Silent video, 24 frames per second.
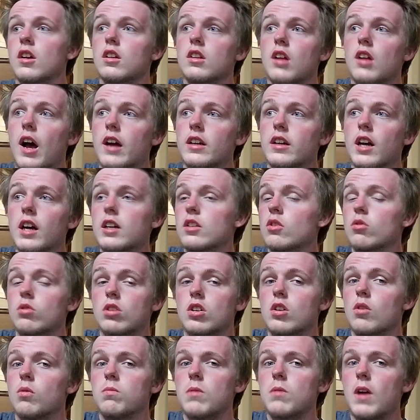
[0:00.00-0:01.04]
I don't
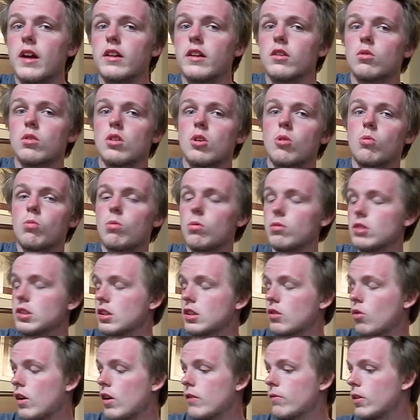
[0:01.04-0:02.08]
know. I don't know.
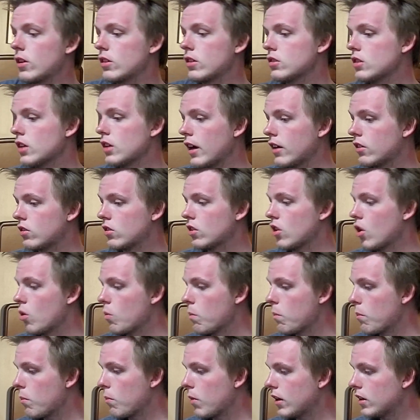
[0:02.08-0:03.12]
Quite frankly, I don't know.
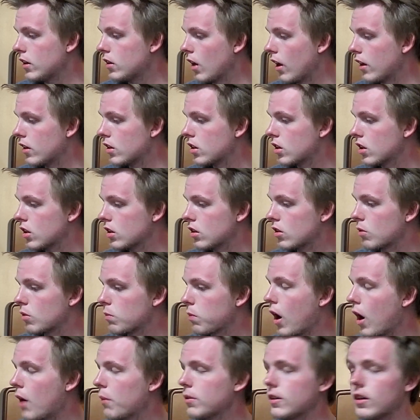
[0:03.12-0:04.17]
But I think there
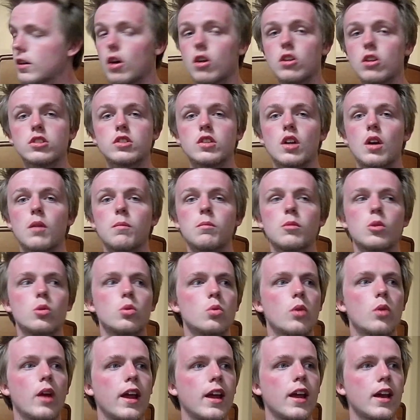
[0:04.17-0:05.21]
probably are some who
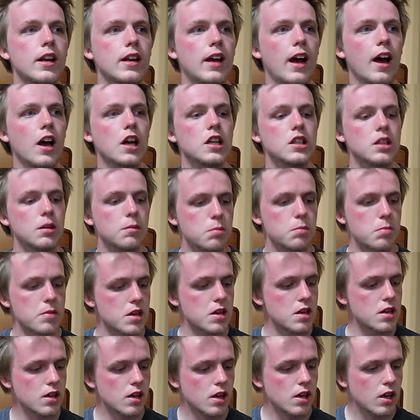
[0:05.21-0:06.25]
can kind of
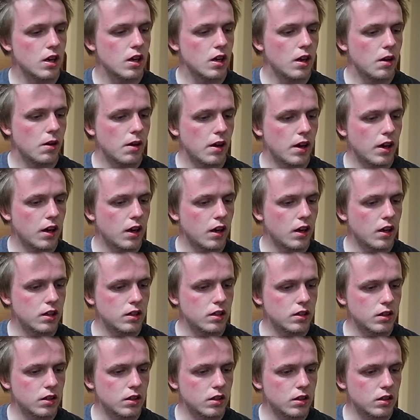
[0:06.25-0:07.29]
be,
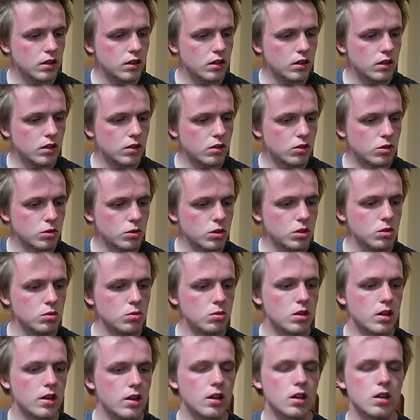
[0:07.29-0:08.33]
and through
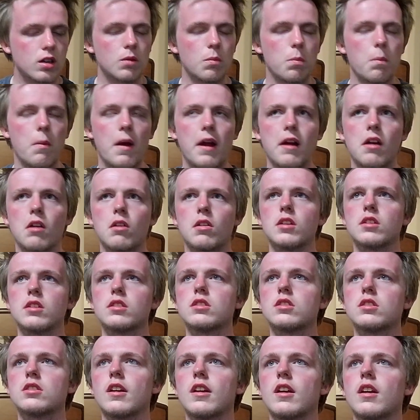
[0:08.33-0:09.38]
their
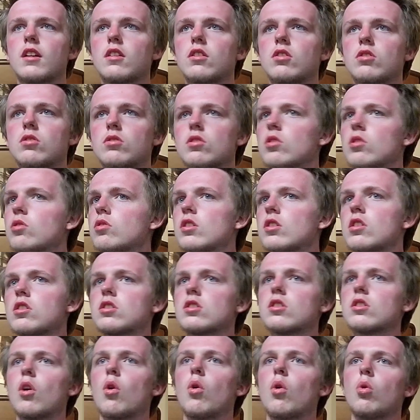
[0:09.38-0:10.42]
parents and through
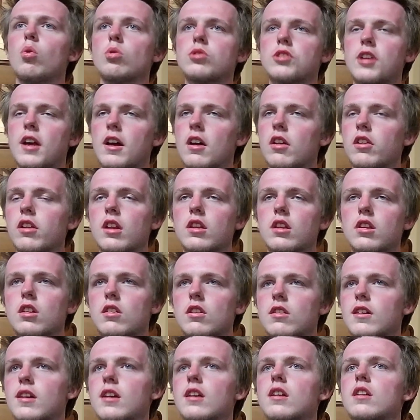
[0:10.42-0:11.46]
the whole town that they're
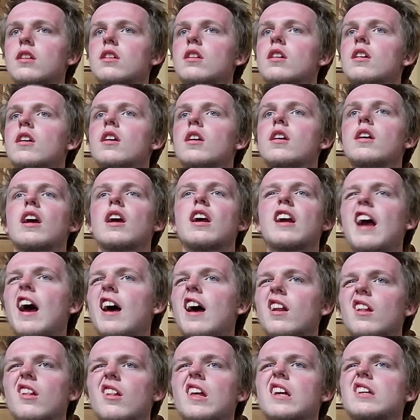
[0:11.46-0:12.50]
in, it kind
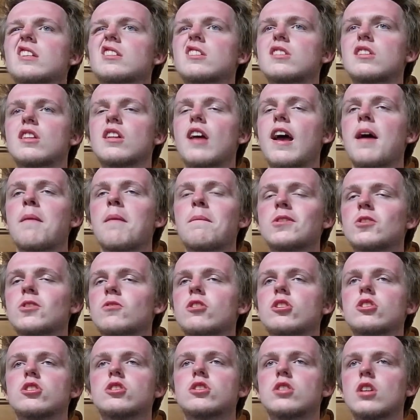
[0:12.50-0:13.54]
of like the atmosphere
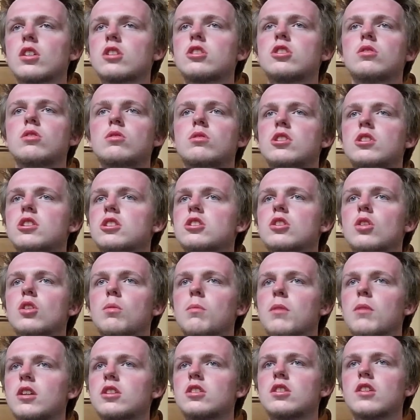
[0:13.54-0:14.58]
sucks you in so
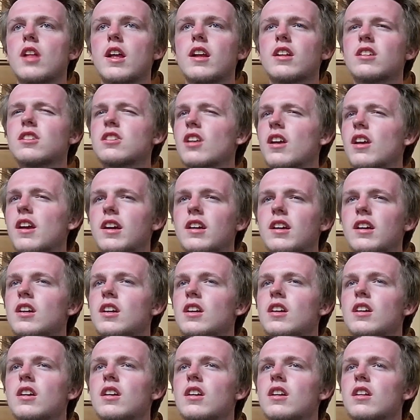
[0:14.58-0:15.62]
much that it's like
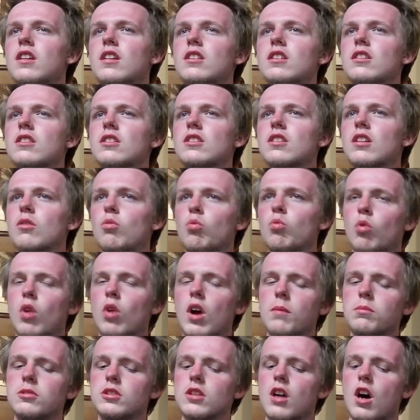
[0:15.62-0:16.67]
it
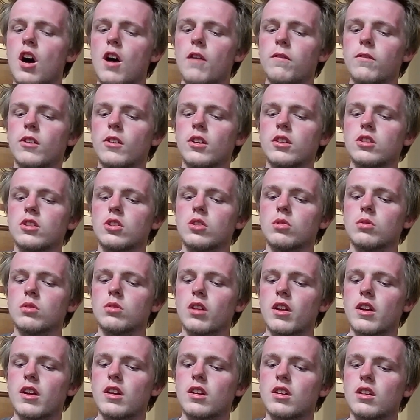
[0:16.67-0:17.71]
rubs off on you.
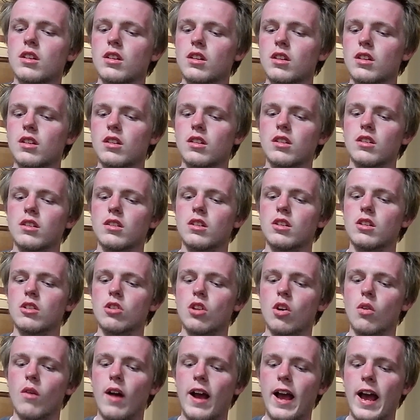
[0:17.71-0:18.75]
Like you
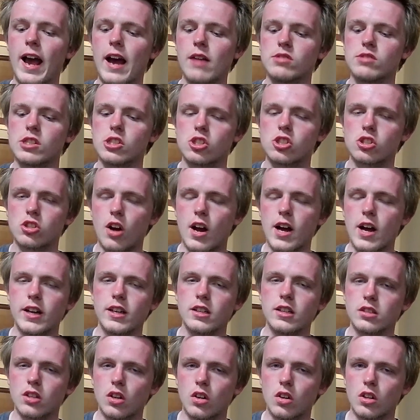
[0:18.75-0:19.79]
don't have to try
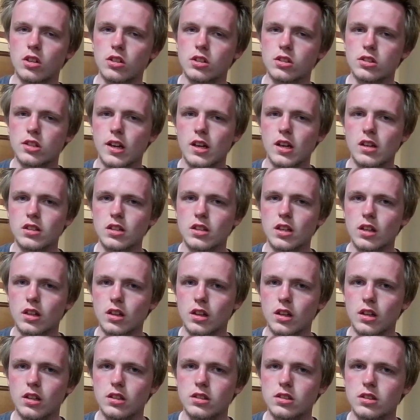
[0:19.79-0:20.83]
as hard in towns like
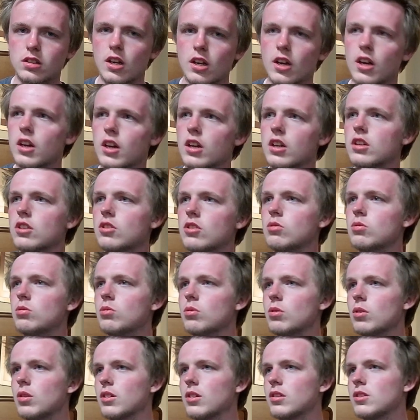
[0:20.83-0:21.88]
this.
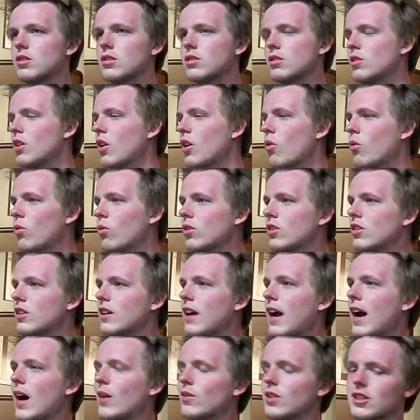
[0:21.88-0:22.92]
You don't really
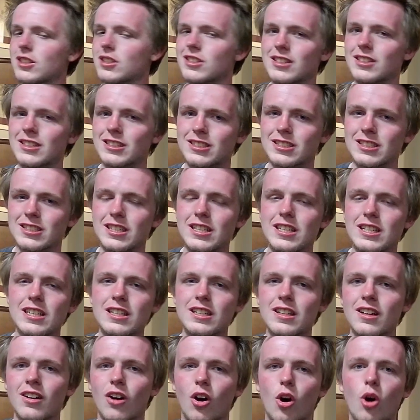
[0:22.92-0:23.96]
have to
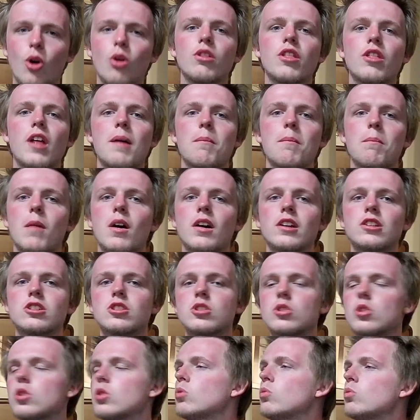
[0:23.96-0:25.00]
succeed all that
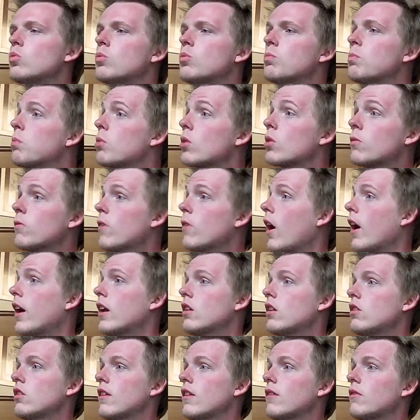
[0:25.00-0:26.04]
much to provide a
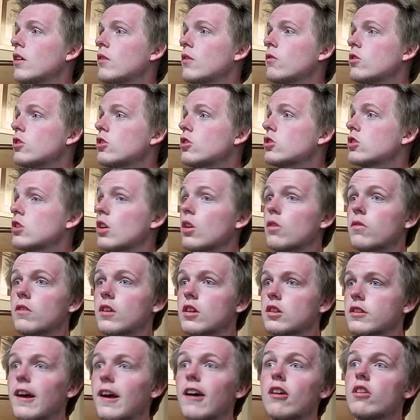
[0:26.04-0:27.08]
living for yourself in a
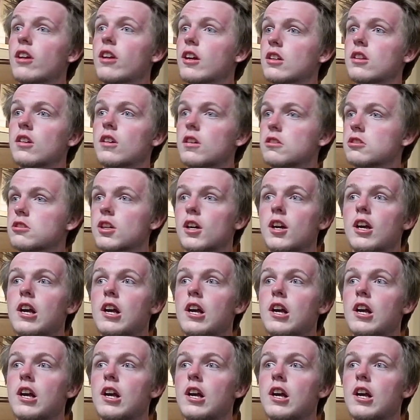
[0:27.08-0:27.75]
town like this.